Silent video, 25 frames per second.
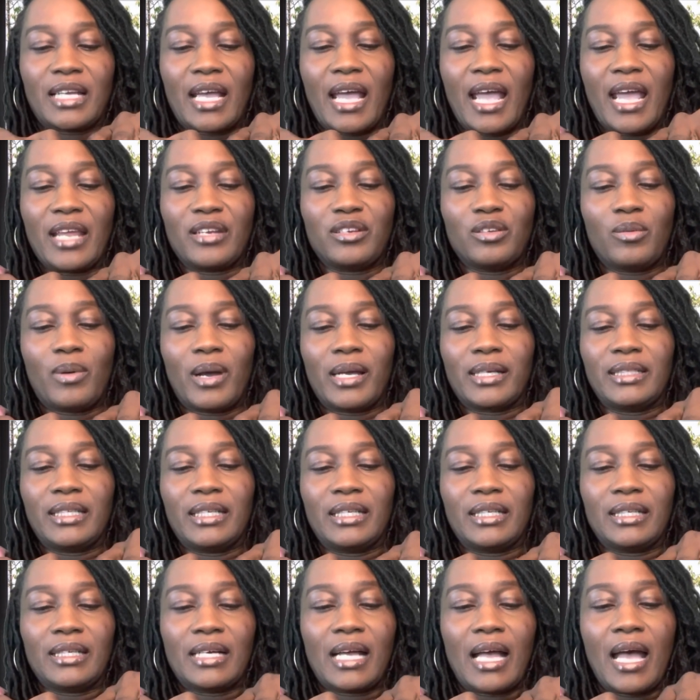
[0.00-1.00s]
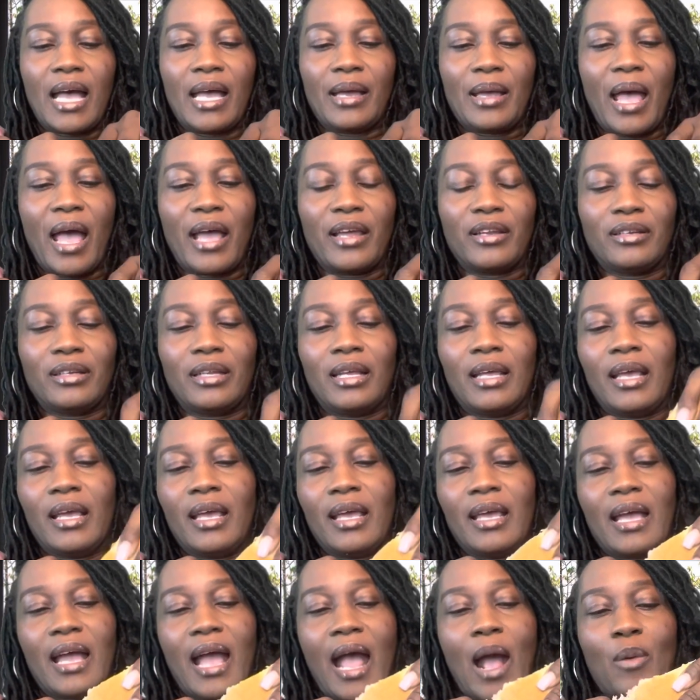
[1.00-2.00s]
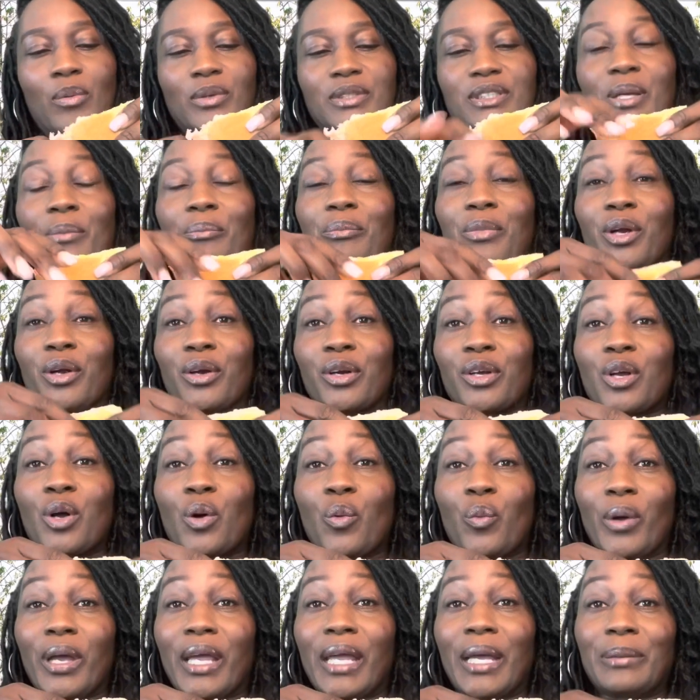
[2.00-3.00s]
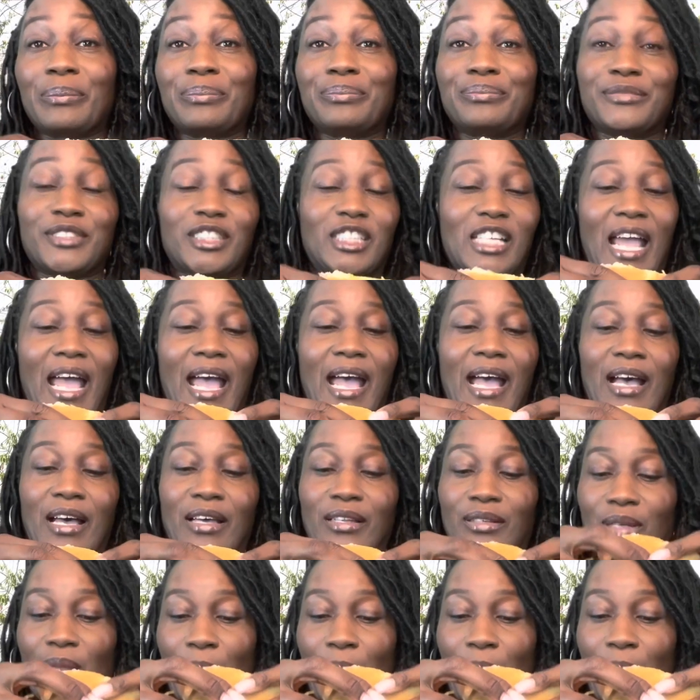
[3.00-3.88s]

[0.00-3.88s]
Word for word: I had no idea. I, I, I was a Miracle Whip child.